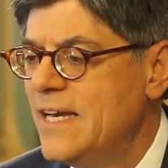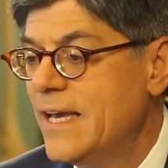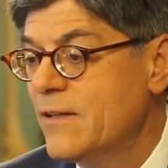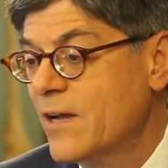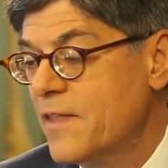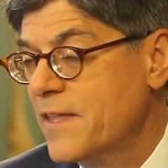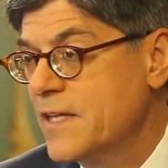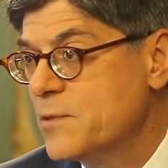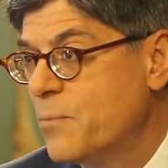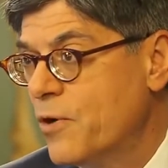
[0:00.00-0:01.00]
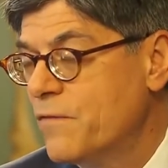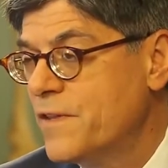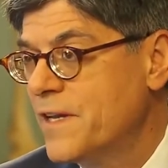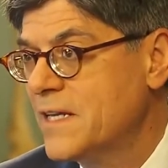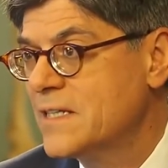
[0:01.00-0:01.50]
And look, I think that's important for
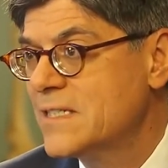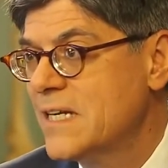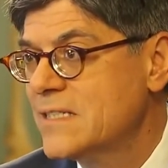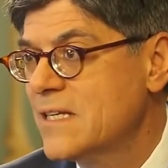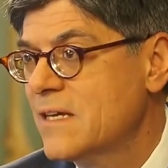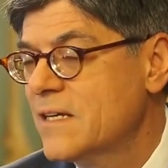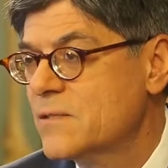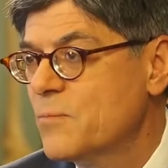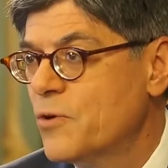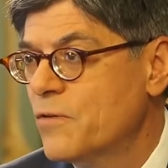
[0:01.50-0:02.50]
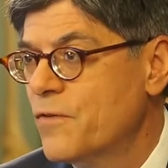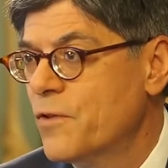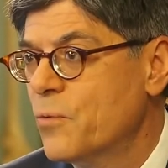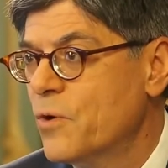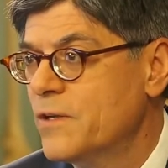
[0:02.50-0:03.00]
the United States. I think it's important for
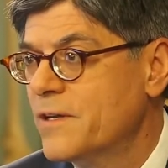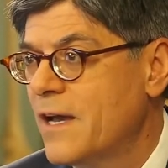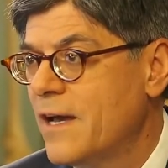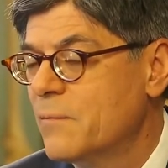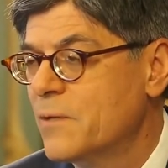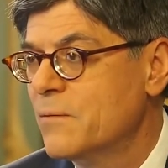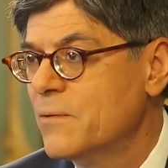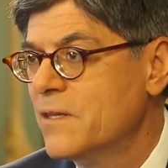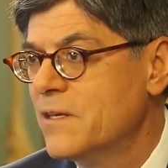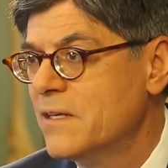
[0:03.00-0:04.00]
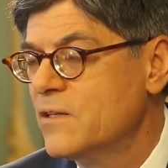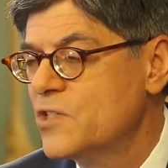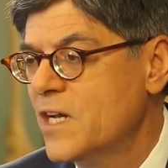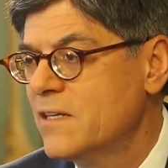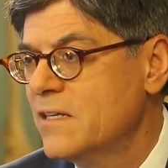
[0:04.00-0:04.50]
the world economy. With
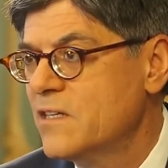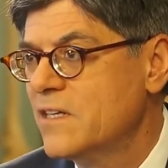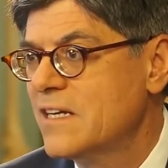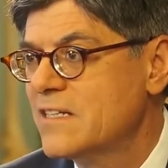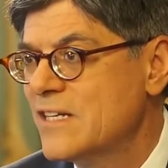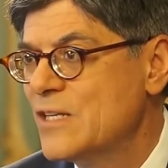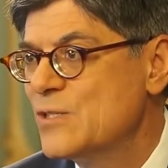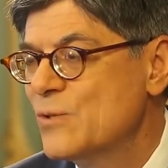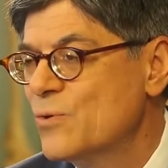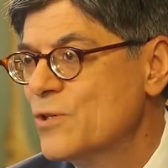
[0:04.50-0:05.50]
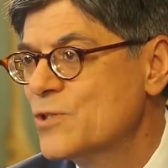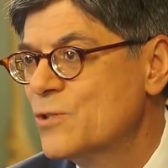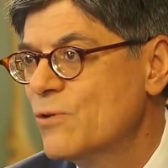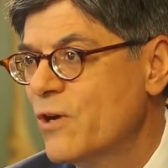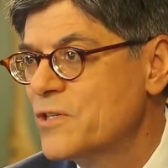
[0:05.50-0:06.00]
China and the United States, the world's
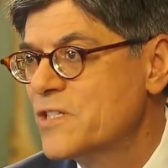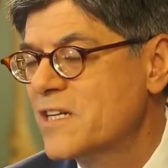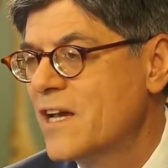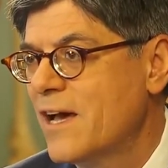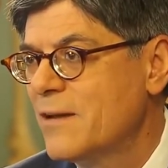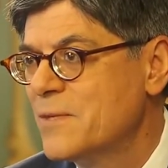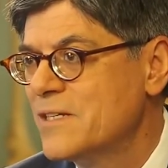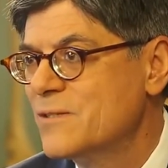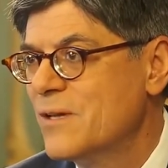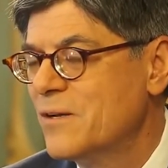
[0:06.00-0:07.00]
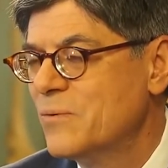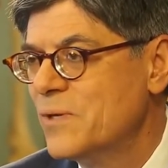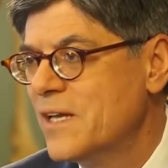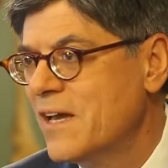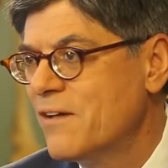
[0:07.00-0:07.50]
two largest economies.
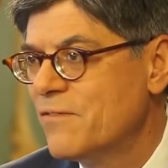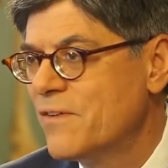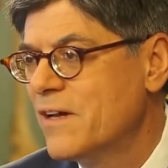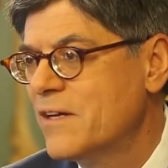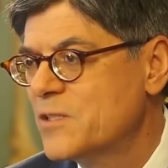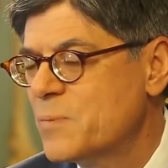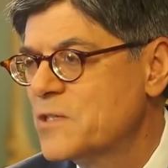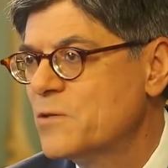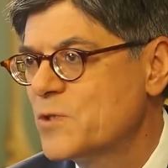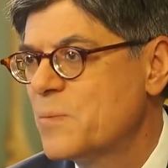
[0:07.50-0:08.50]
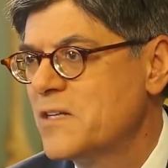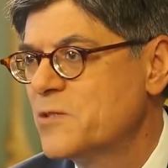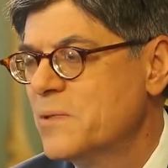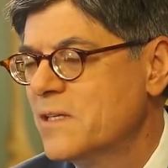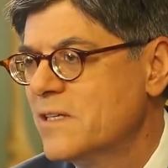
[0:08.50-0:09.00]
We have special
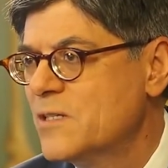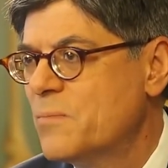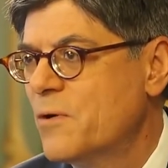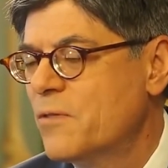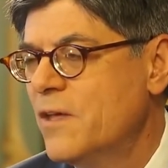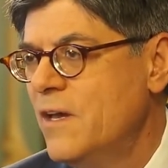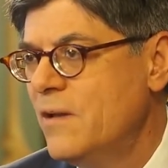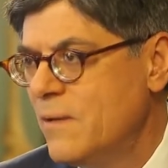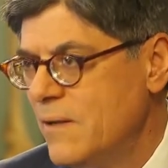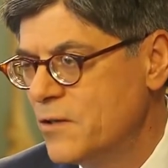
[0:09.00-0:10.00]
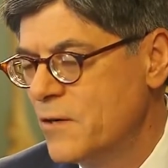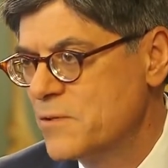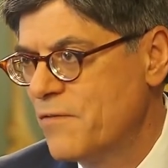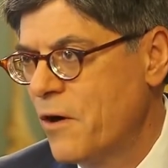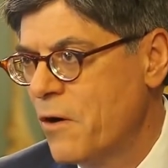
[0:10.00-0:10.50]
responsibilities, both in terms
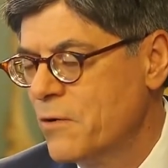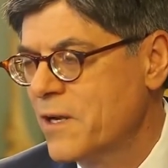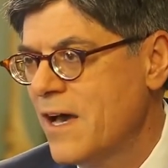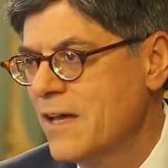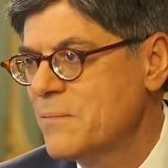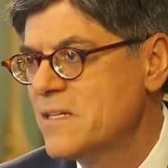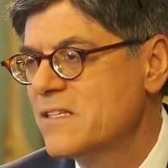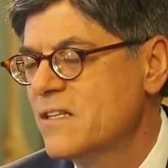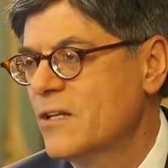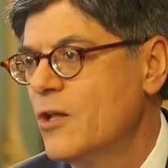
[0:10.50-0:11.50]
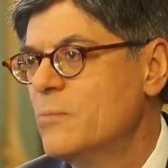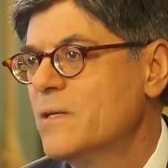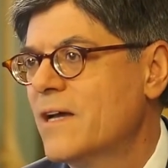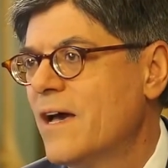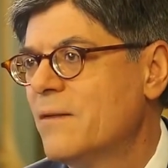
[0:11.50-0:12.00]
of our own economies and the global
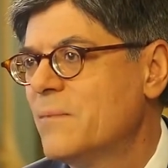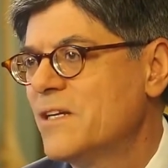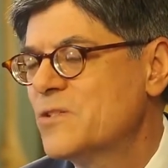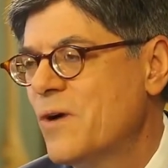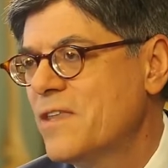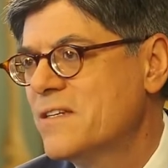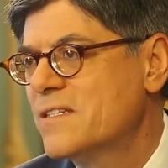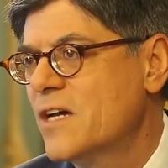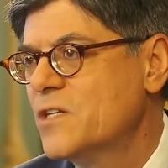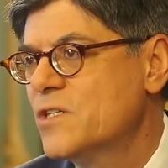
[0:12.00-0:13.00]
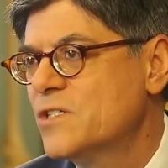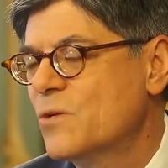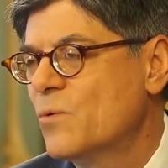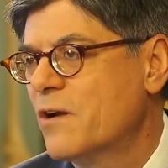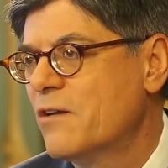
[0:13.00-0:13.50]
economy. And it's why the discussions
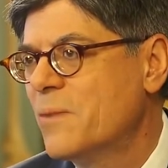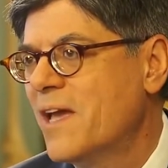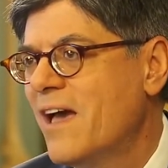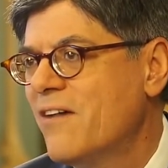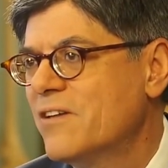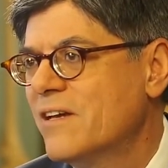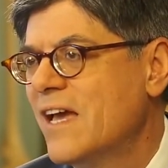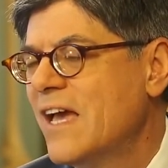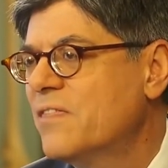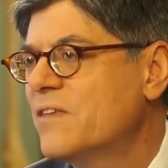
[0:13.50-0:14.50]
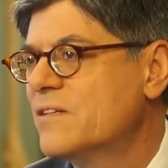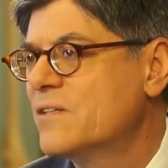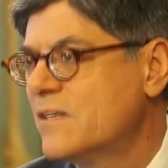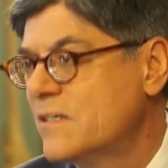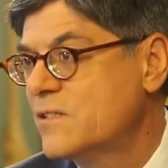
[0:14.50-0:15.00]
that we're going to be having at the
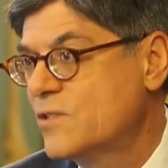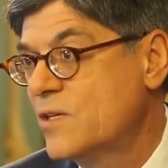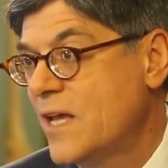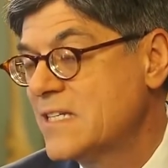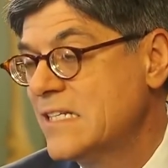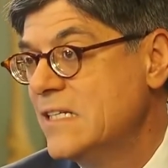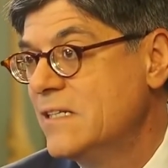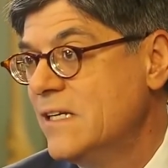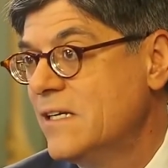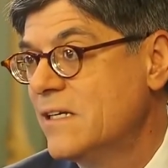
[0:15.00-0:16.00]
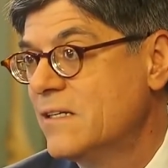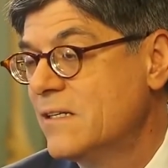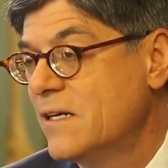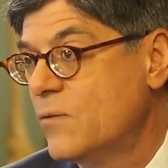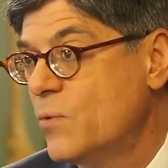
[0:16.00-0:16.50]
SNED
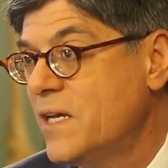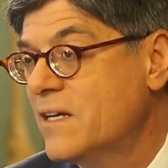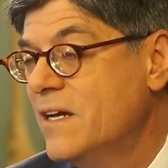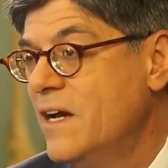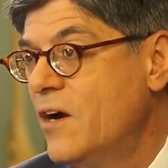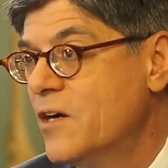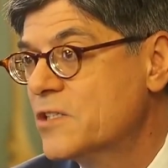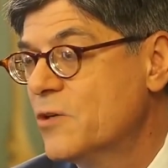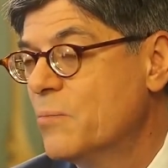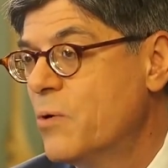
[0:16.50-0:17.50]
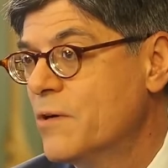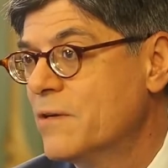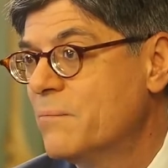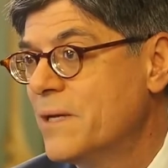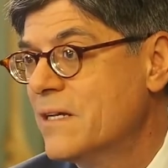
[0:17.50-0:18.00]
in a week are so
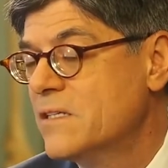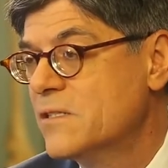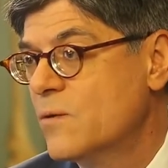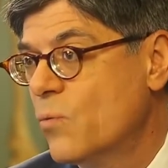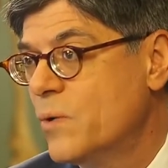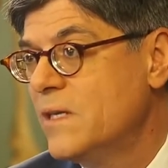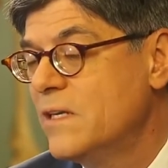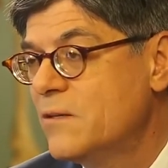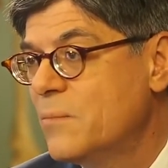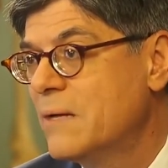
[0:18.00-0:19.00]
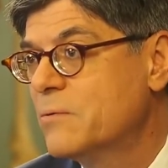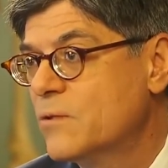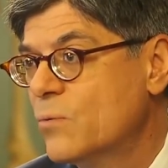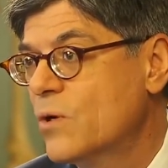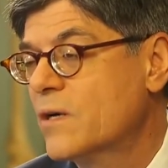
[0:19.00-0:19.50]
important, because we need to be able
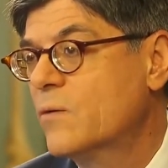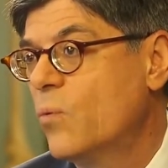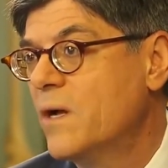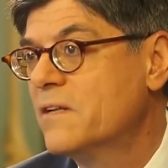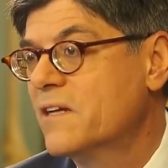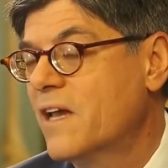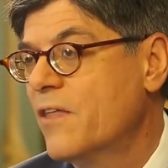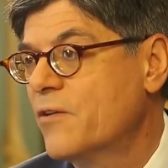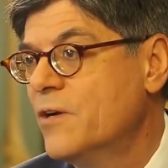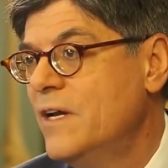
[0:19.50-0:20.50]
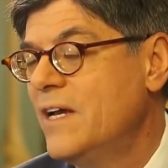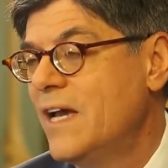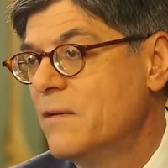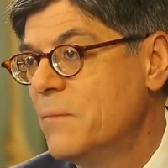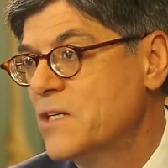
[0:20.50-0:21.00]
to work well together
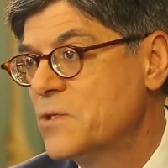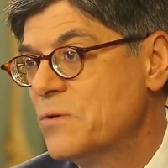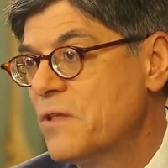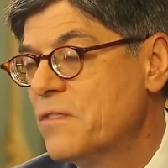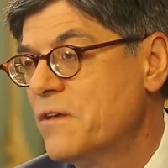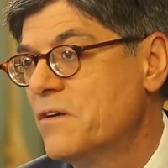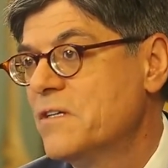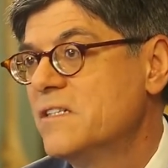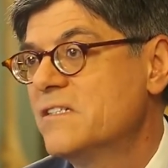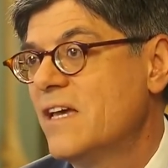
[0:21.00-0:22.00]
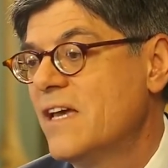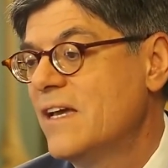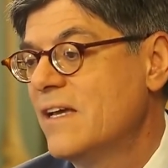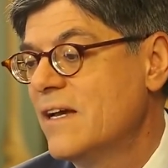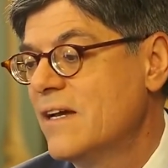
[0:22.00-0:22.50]
and to make sure that there is
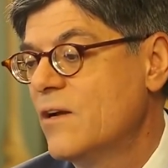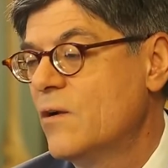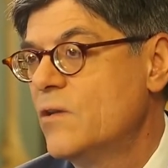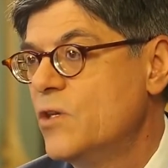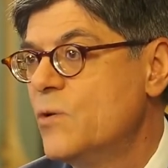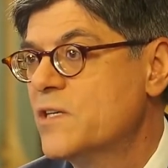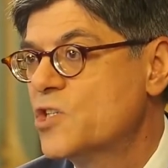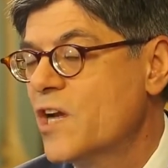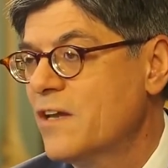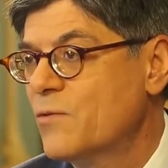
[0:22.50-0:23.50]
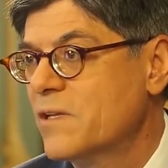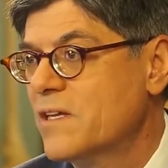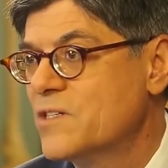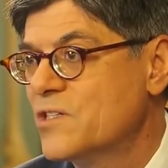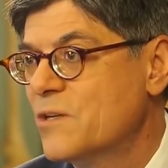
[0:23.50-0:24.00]
a U.S.-China
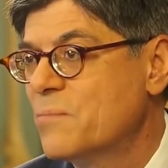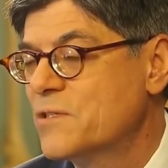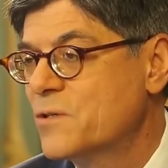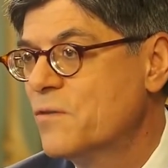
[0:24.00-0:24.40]
relationship that's